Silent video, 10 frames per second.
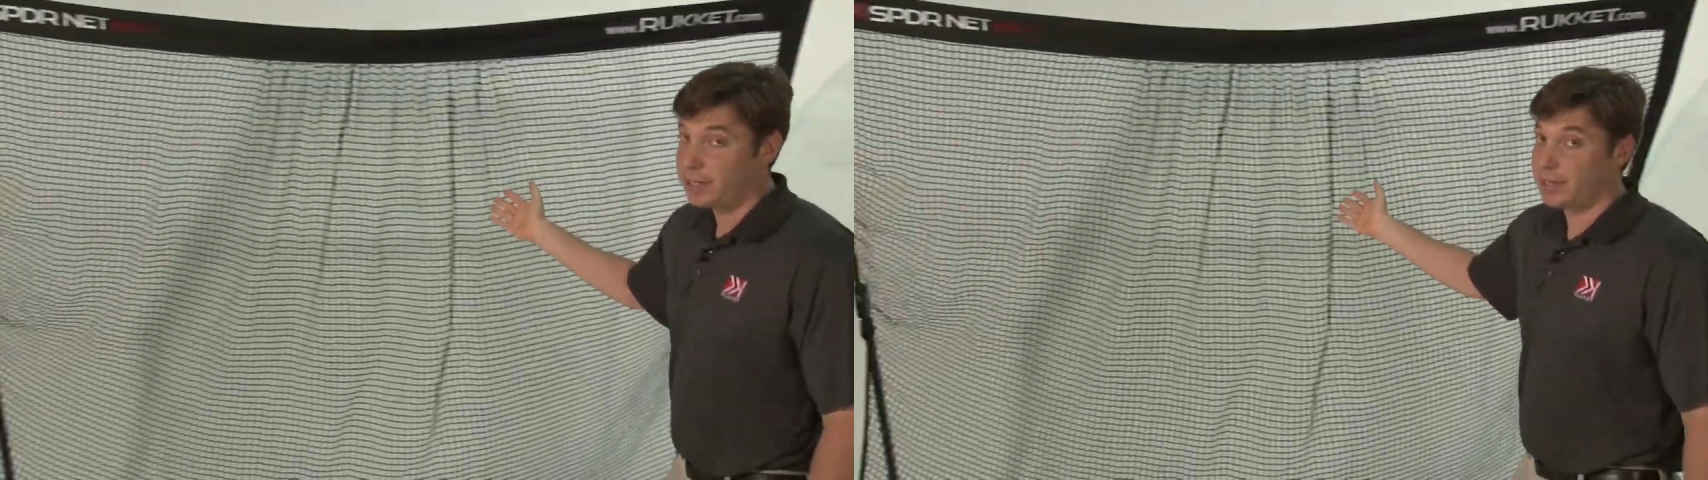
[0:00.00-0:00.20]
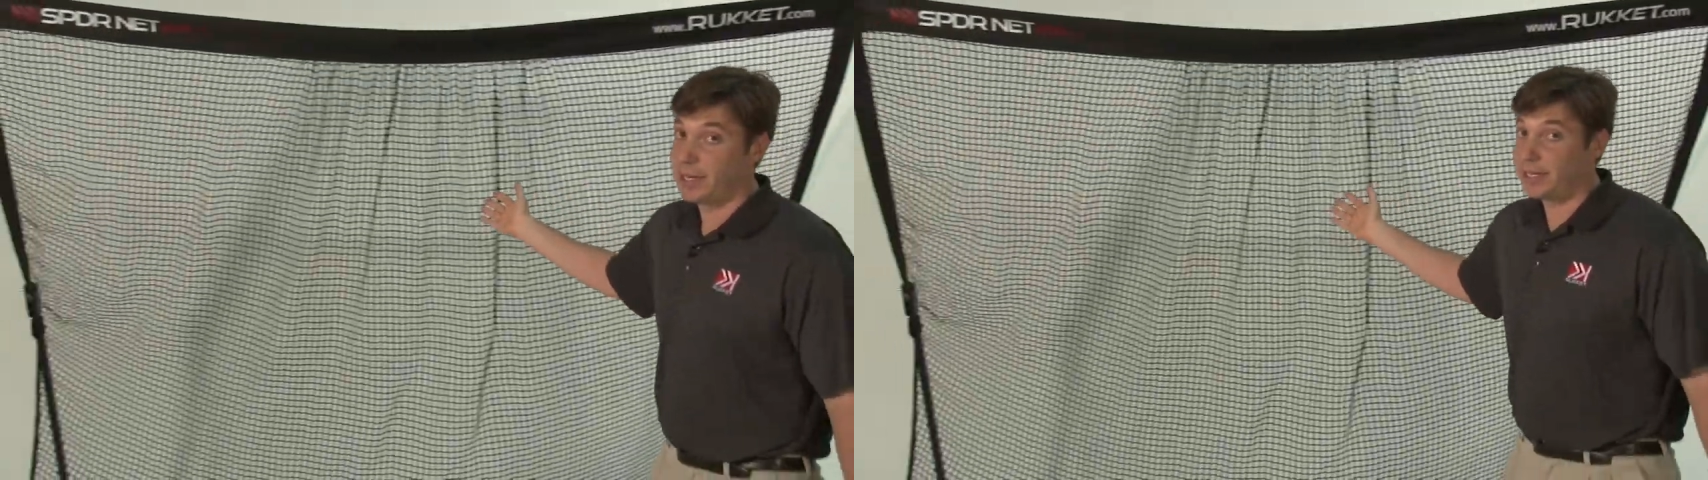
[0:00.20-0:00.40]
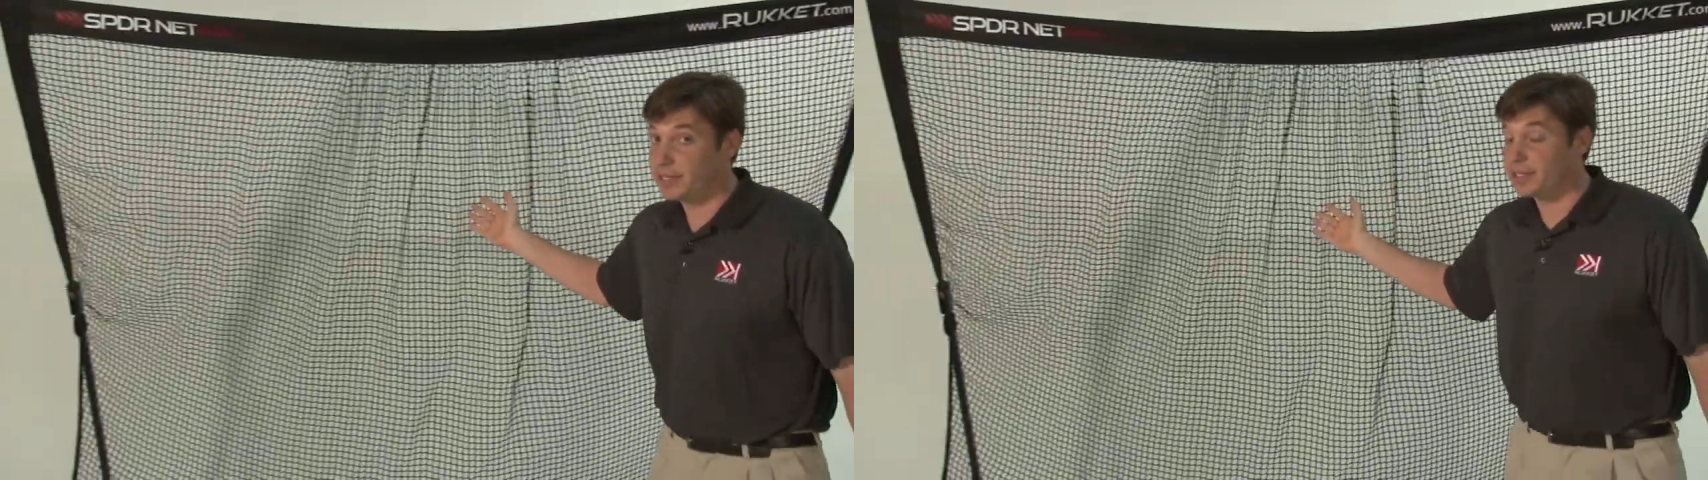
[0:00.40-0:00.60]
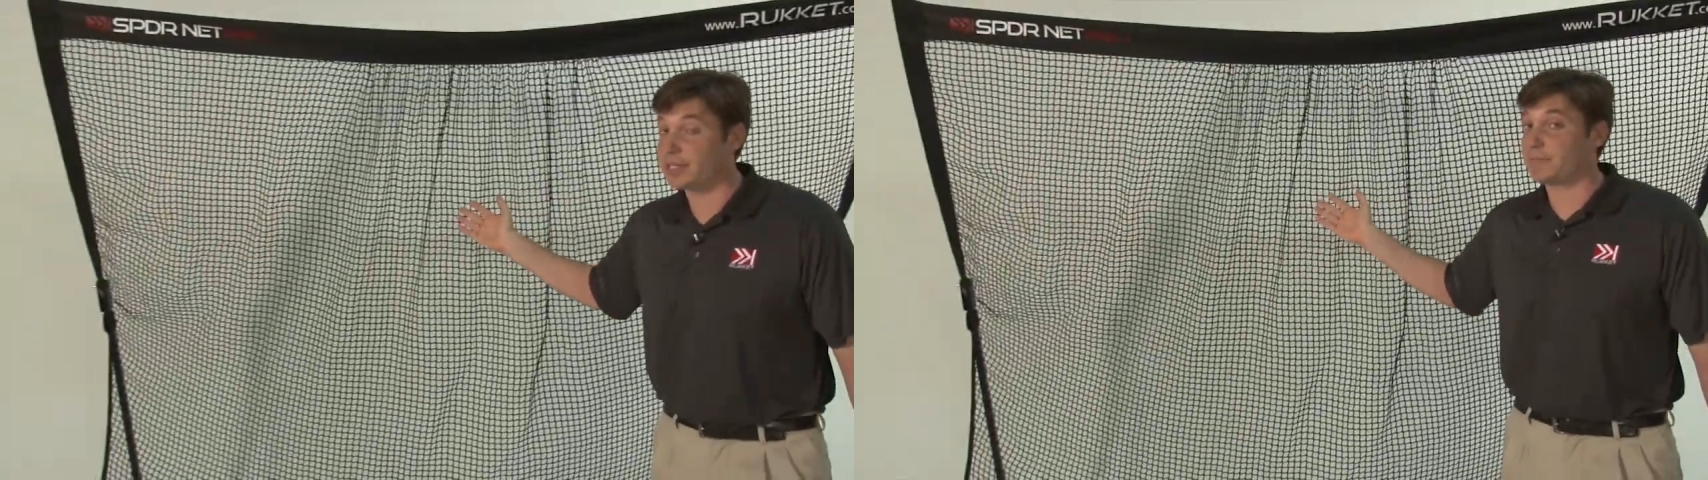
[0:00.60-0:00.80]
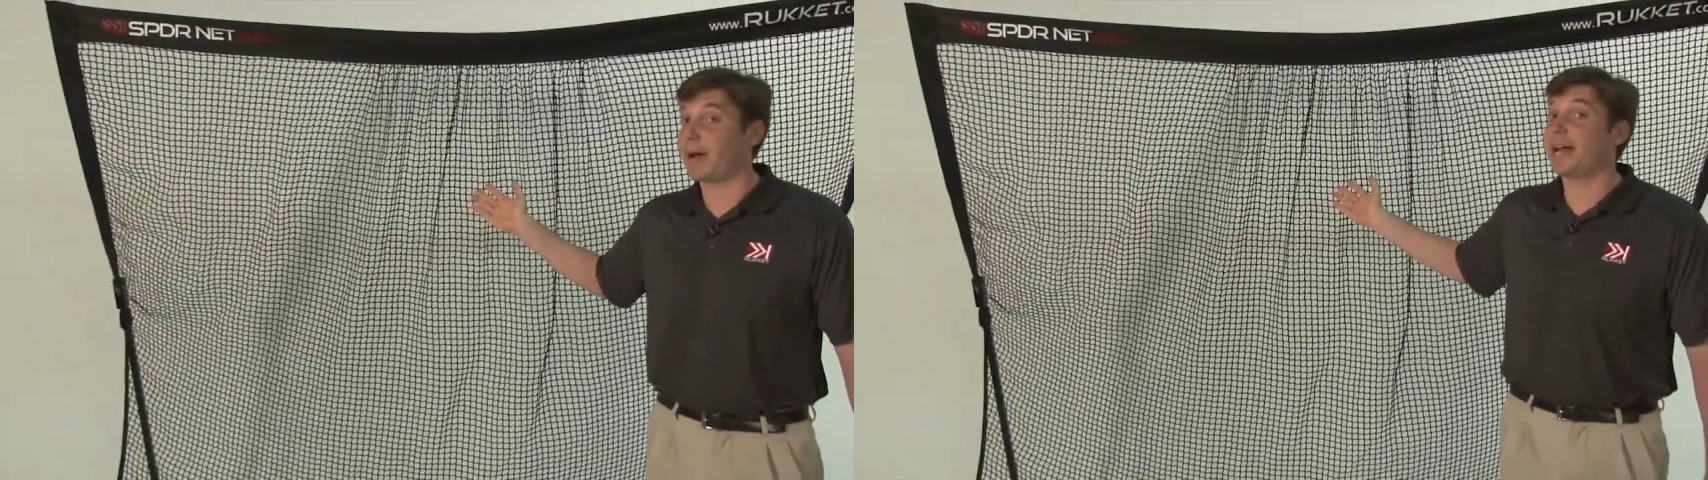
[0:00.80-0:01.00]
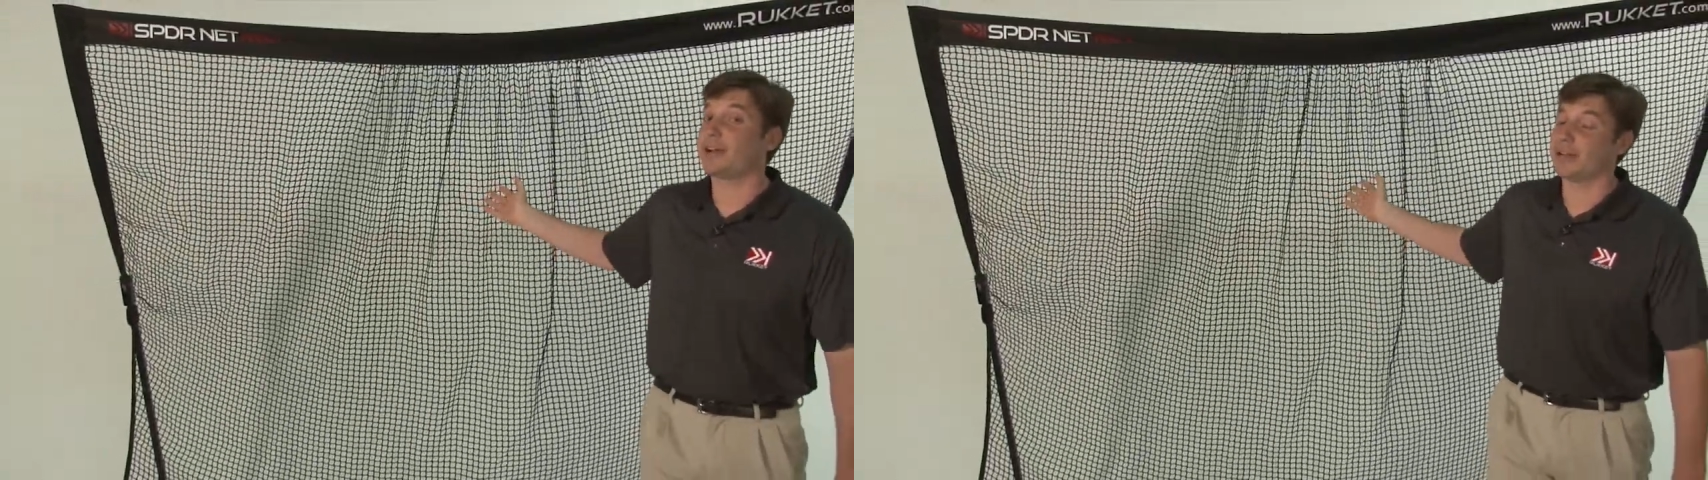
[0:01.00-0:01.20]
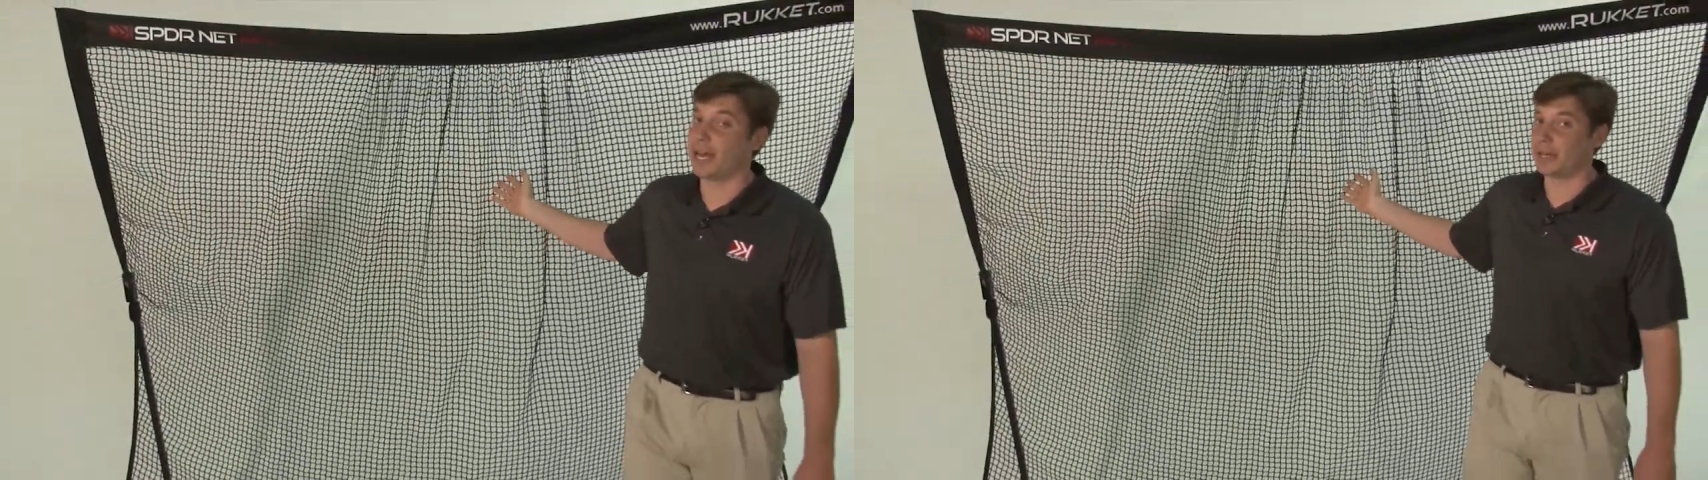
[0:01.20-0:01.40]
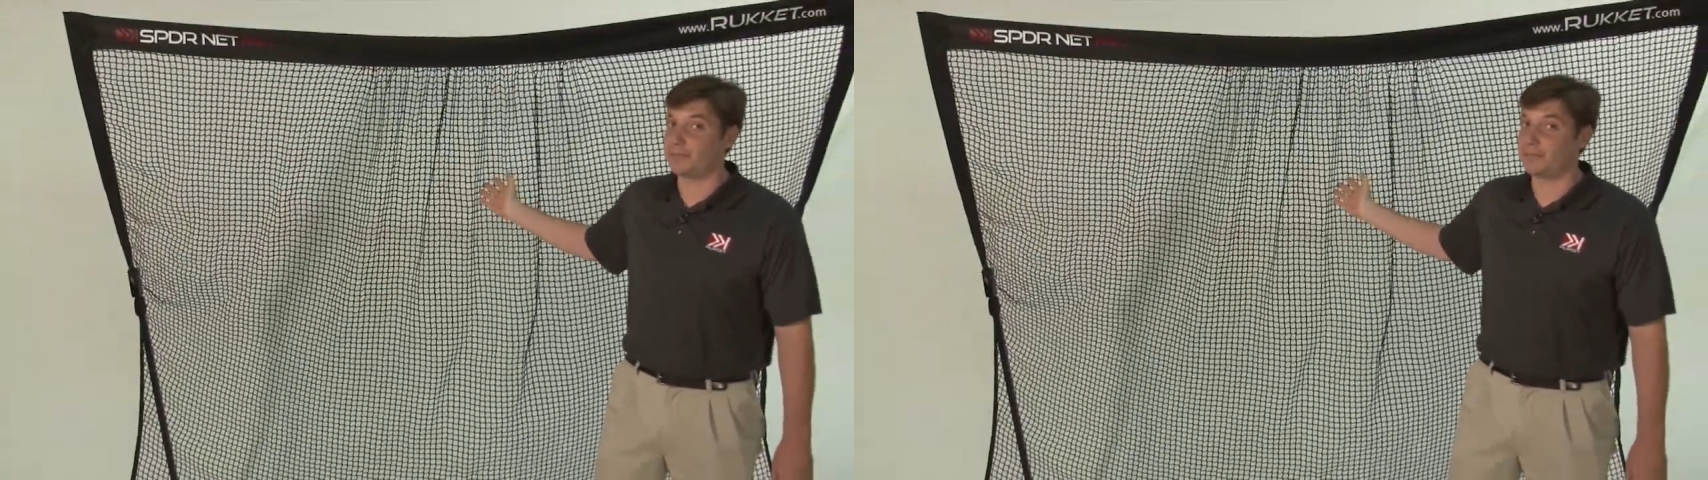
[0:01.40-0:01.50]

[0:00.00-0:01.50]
that is the SpiderNet.